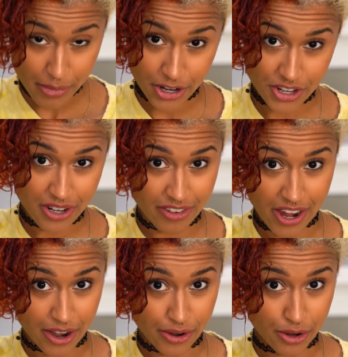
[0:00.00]
a margin of
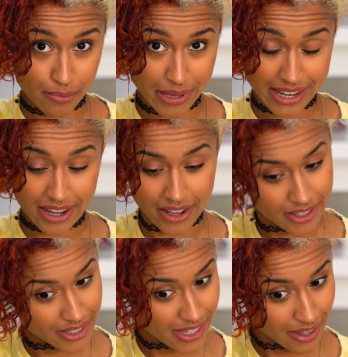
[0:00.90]
error
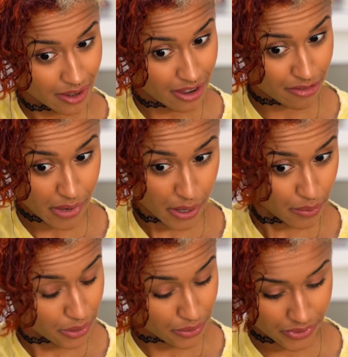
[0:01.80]
because of my
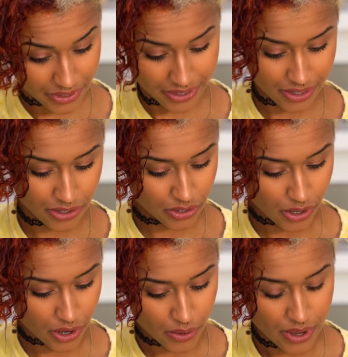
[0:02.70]
roots.
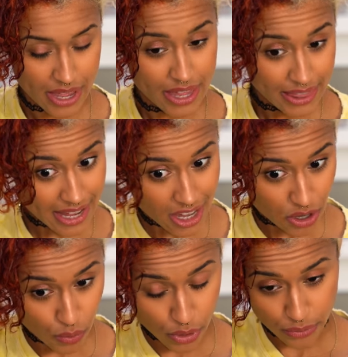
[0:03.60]
So thank
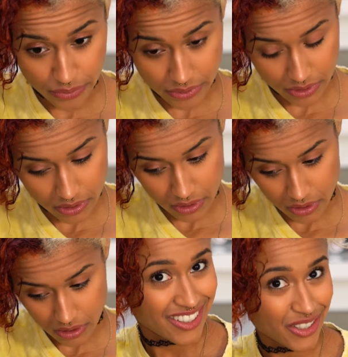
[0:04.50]
you roots.
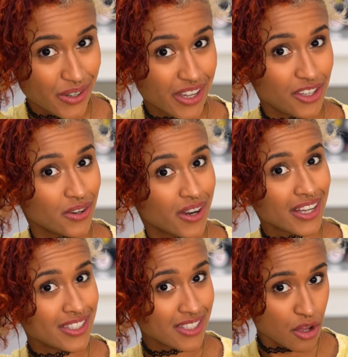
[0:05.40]
Yo, can you
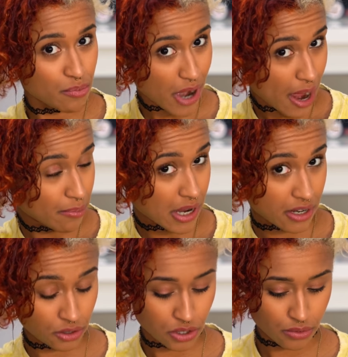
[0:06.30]
guys tell Brad
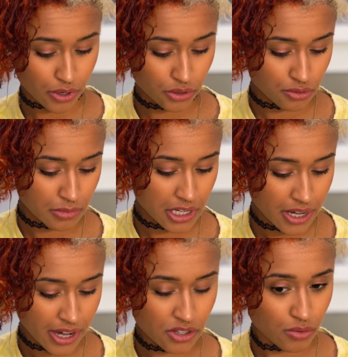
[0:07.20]
Mondo to roast me? He
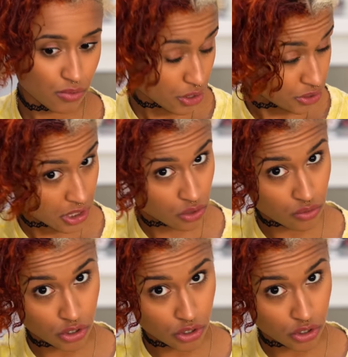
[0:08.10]
hasn't roast. He's